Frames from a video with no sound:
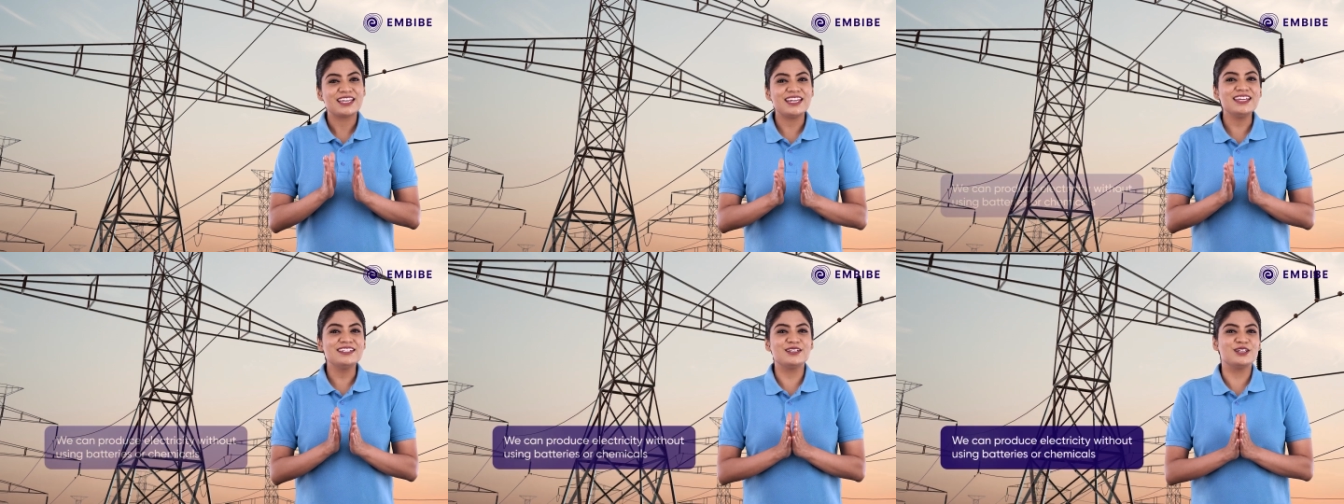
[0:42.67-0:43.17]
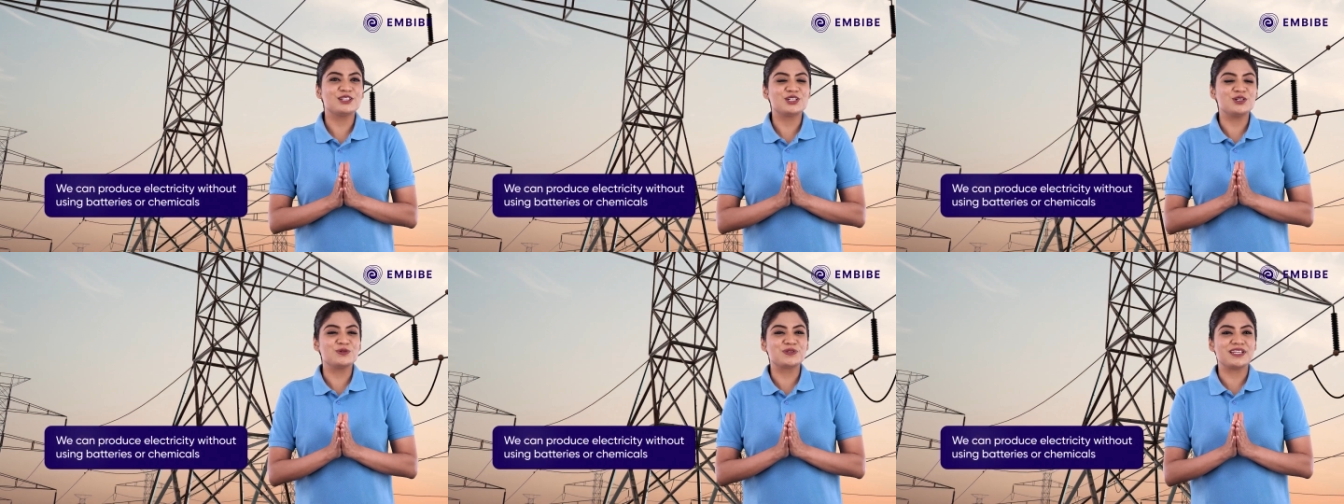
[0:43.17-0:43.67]
He did
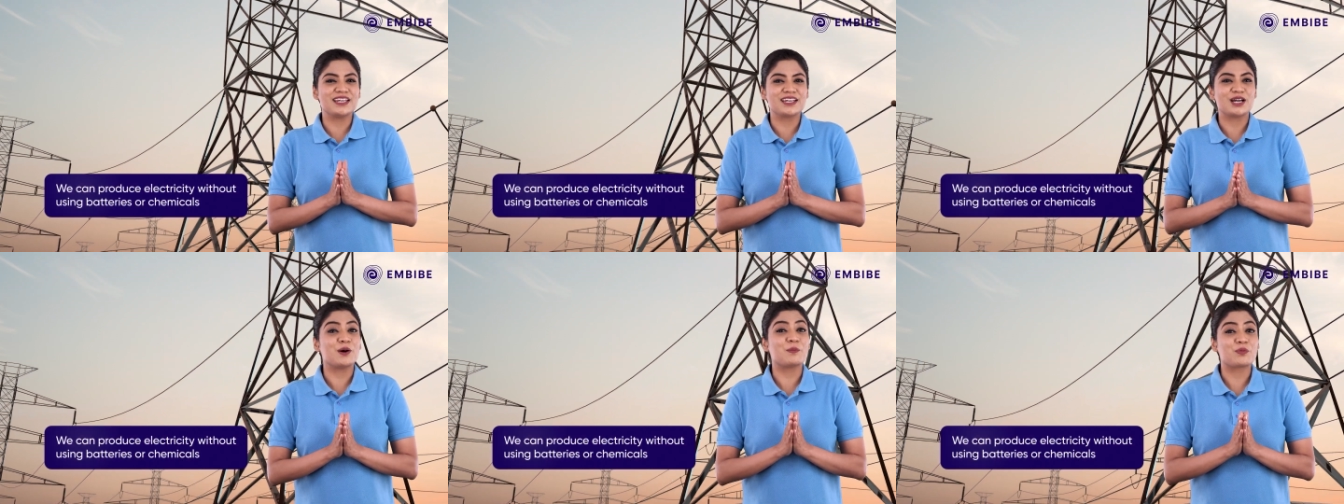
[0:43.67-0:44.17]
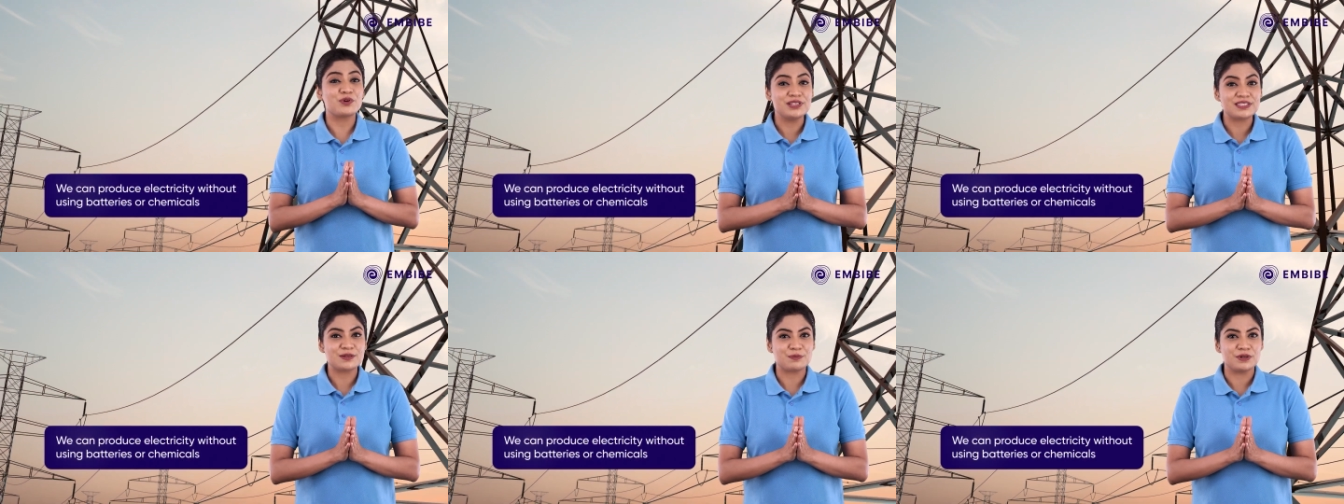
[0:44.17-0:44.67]
it using a
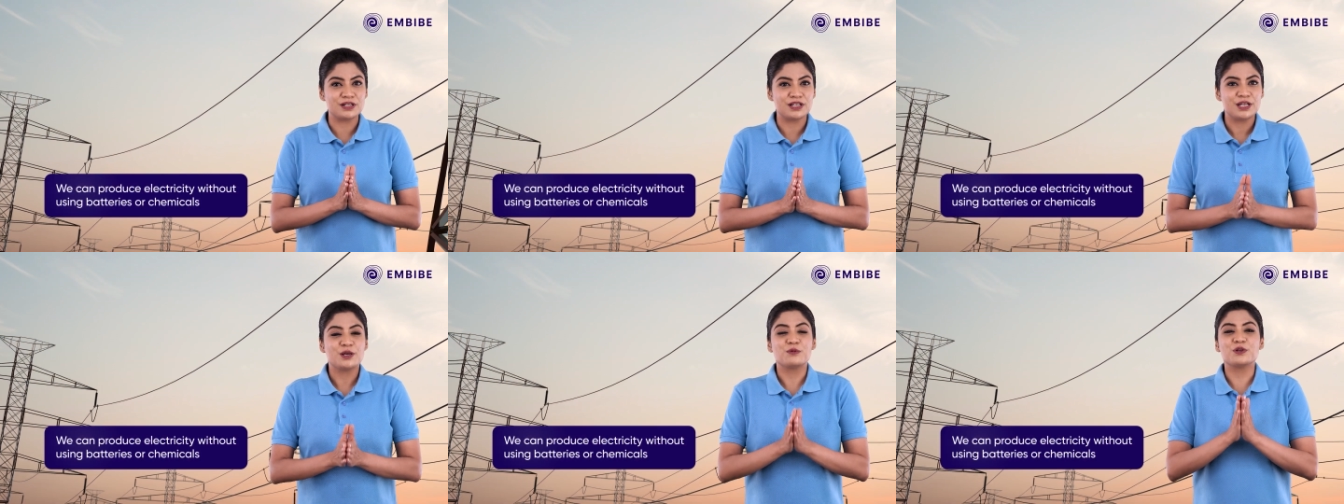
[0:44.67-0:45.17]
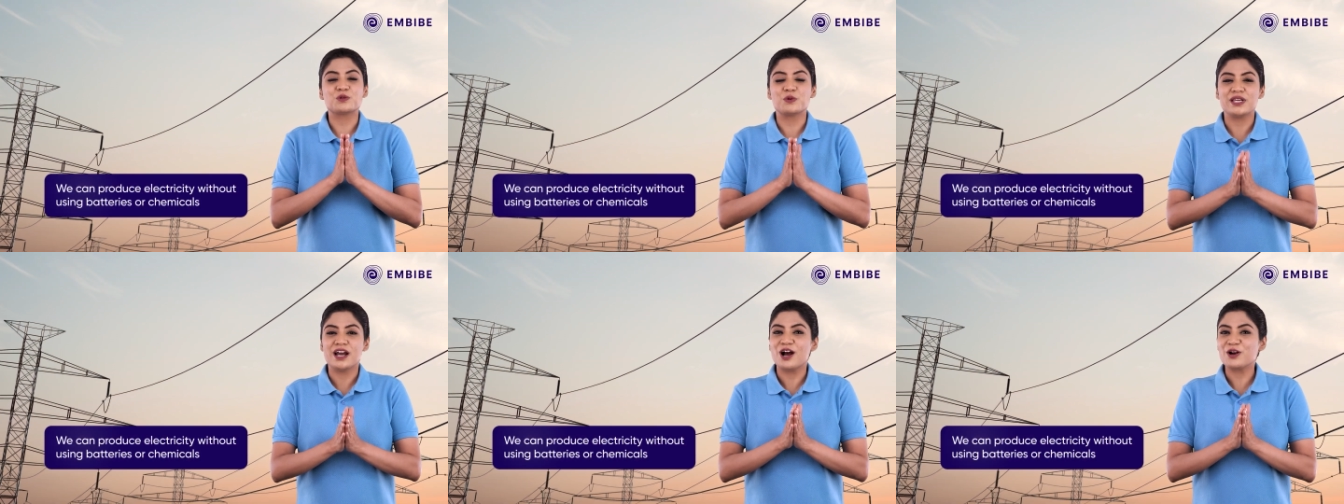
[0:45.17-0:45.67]
principle
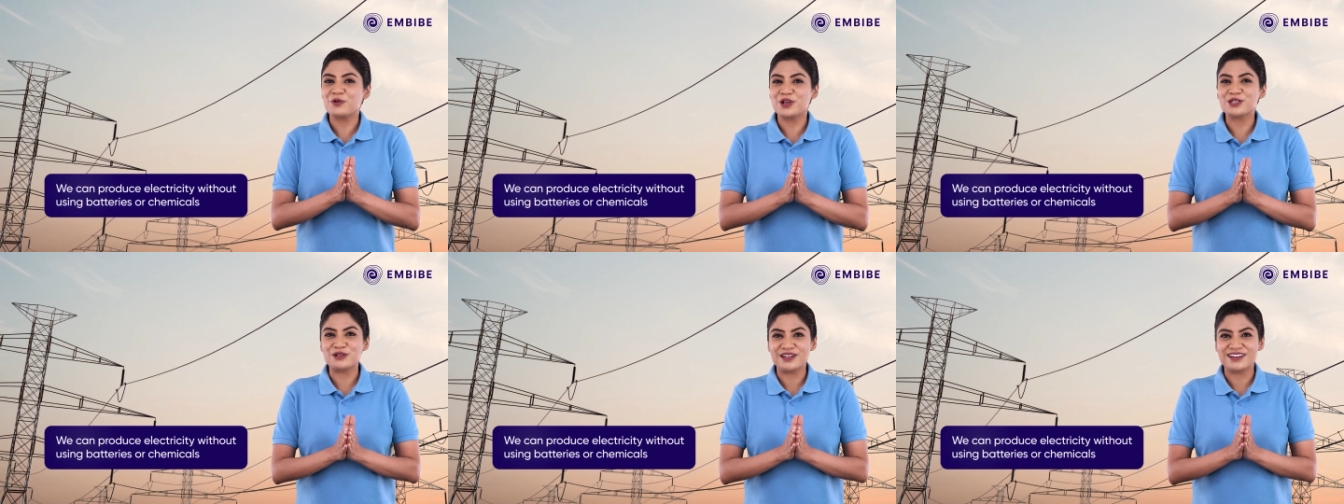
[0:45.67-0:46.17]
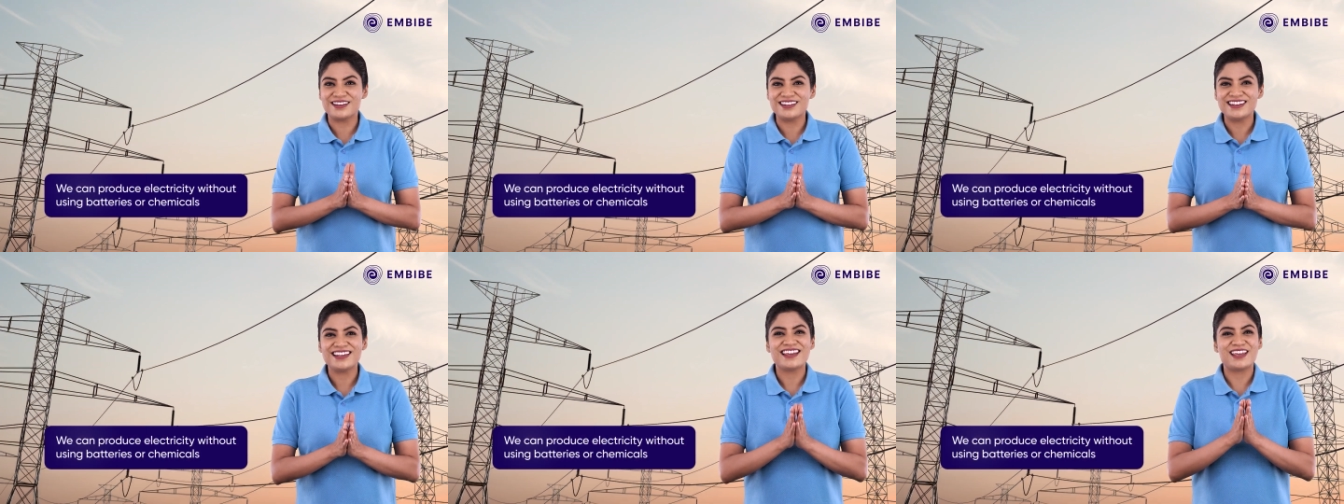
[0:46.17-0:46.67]
which we are going to
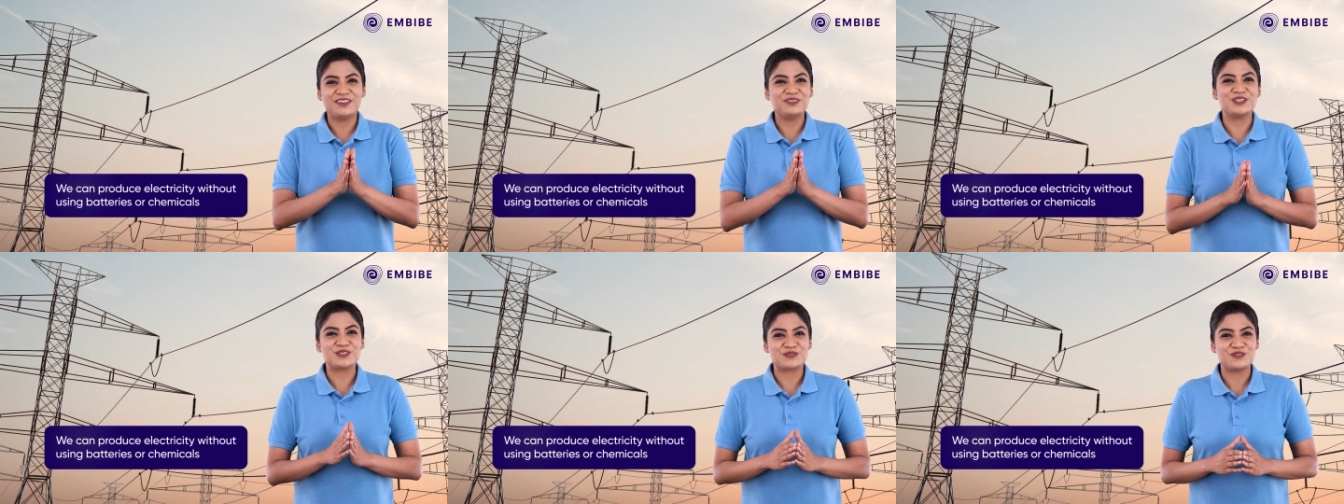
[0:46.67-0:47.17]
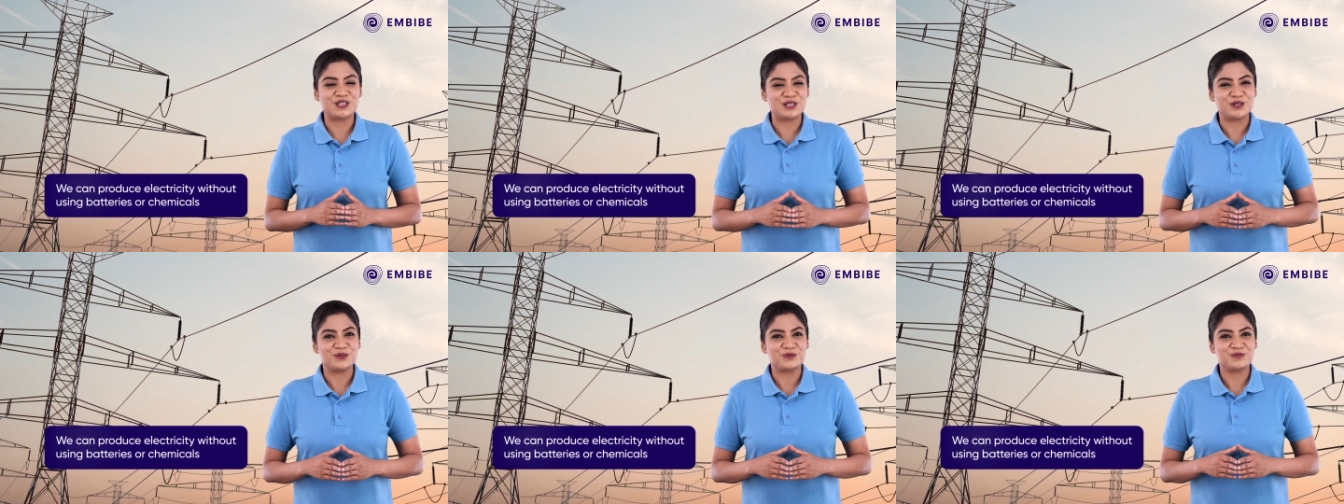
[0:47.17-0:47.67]
learn in this
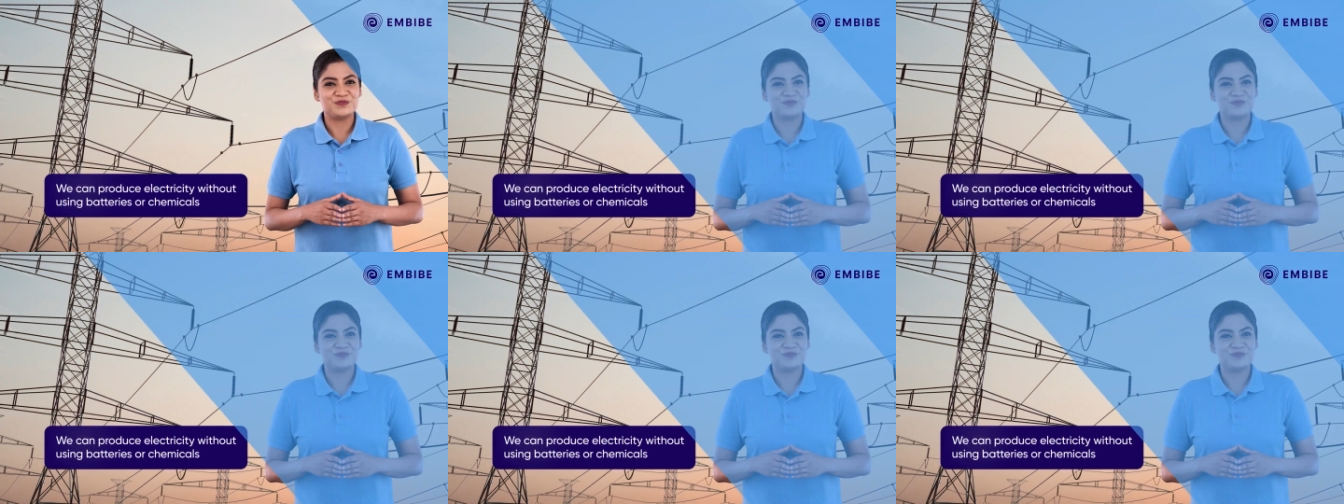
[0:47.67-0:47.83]
video.